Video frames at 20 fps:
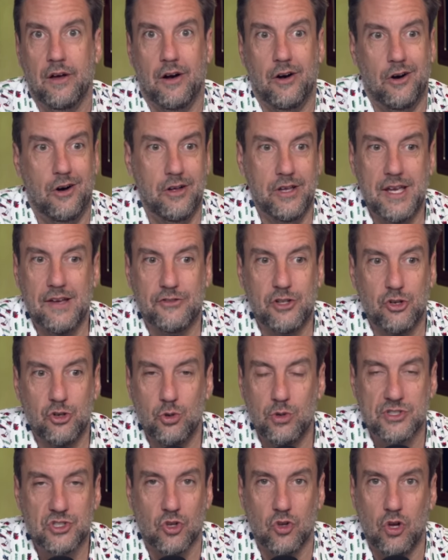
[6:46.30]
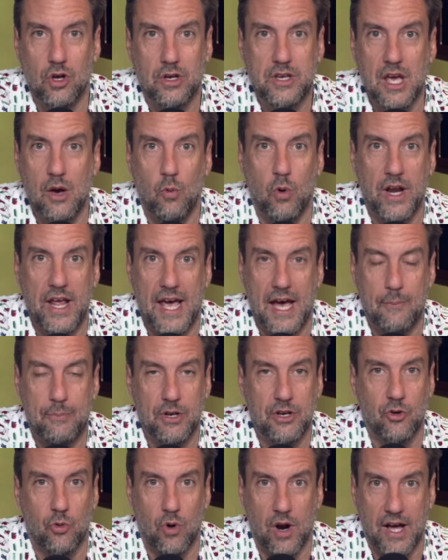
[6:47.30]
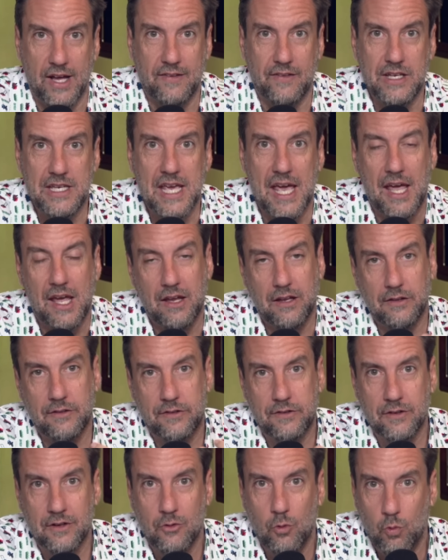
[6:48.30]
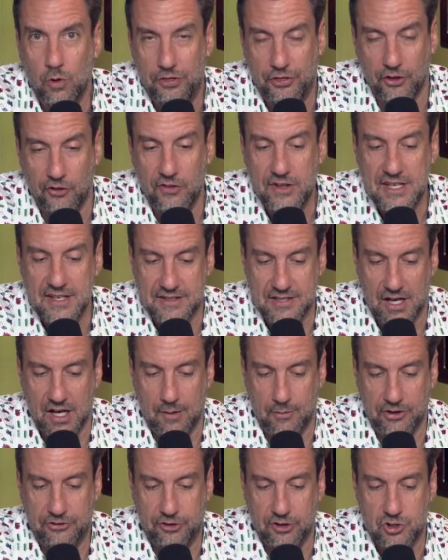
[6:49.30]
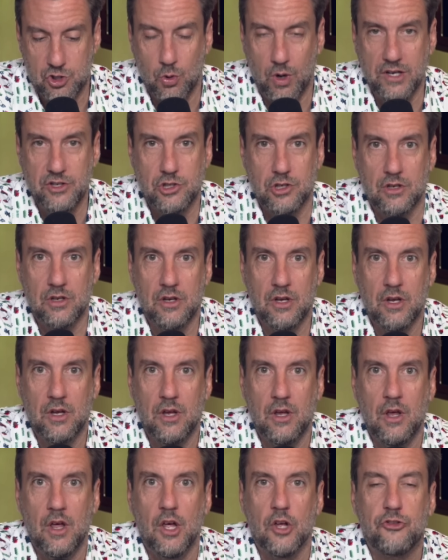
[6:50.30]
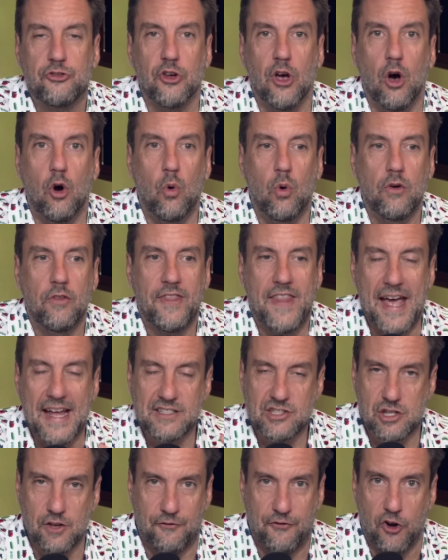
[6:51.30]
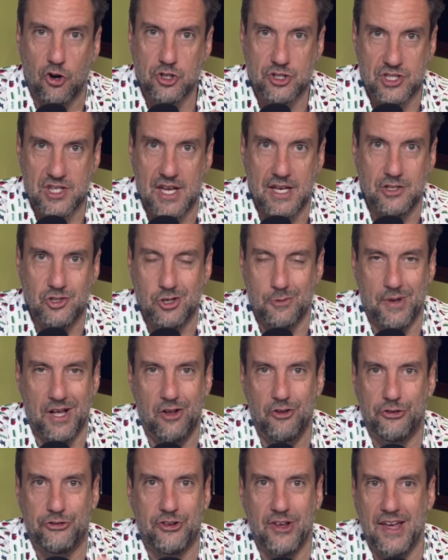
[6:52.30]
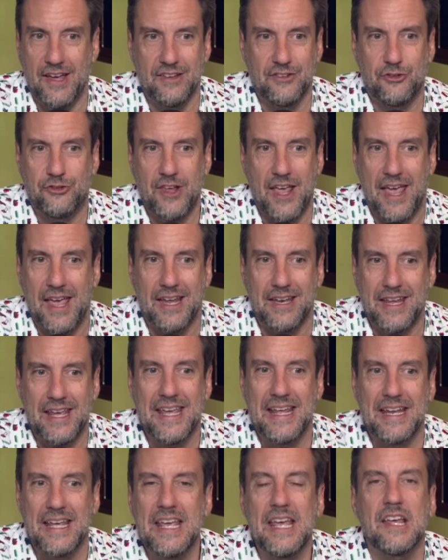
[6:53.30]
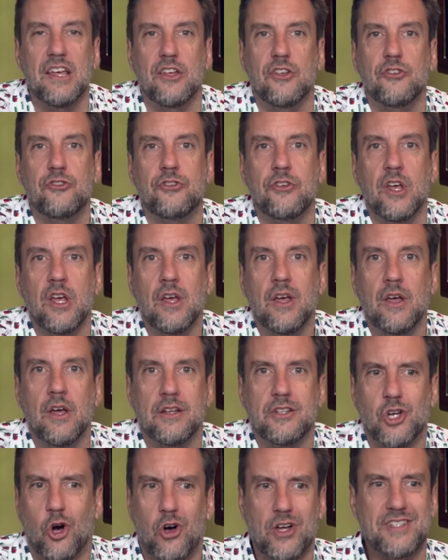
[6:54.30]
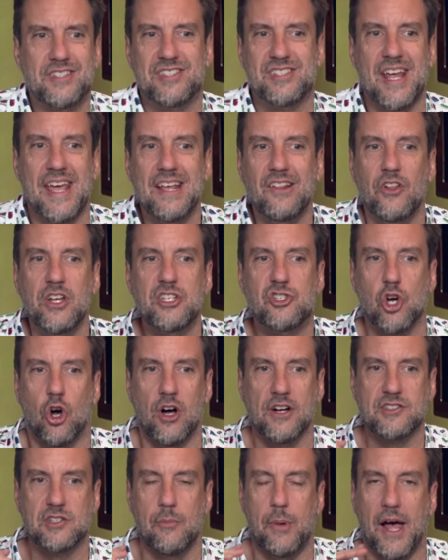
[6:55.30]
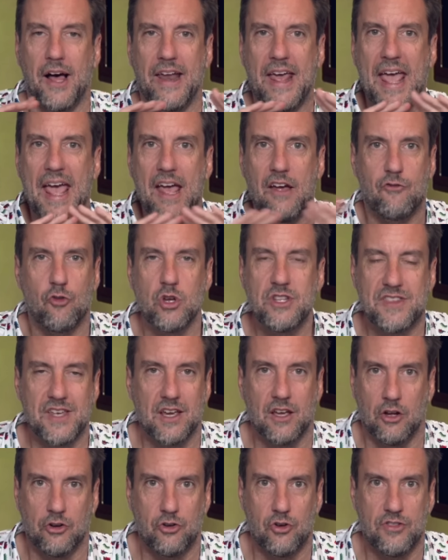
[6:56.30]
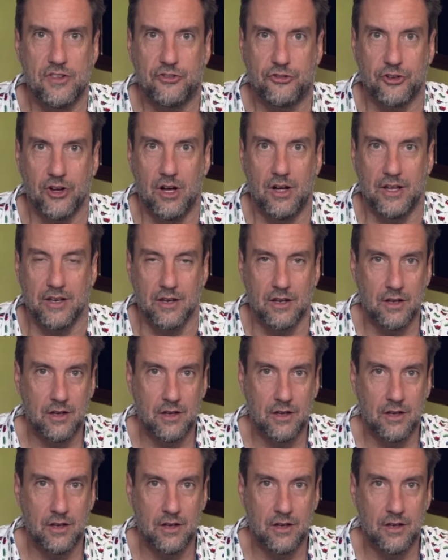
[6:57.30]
All you have to do is look at what happened to Riley Gaines with the Leah Thomas situation. So that's the first thing Jemele says, and it is. Dawn Staley talks about everything under the sun.